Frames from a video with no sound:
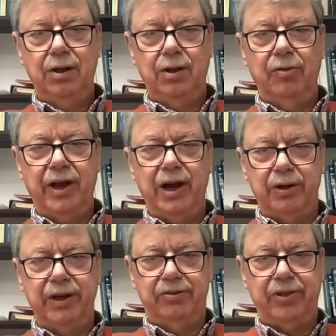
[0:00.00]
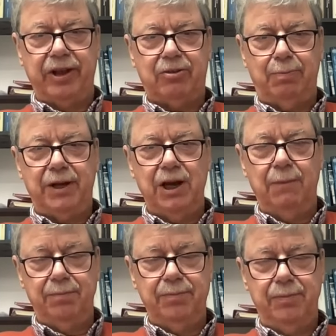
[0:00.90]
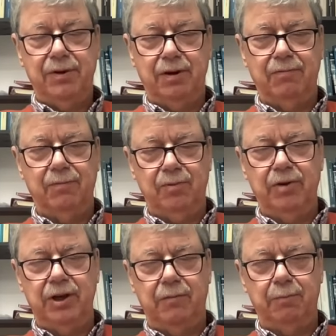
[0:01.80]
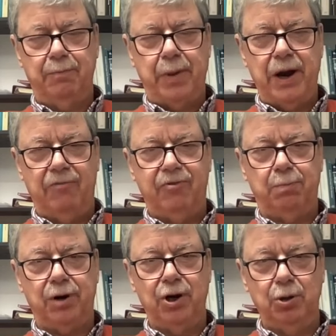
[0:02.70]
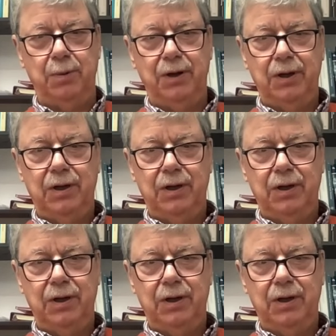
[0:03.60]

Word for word: And nowadays, that's become a, really a powerful probe,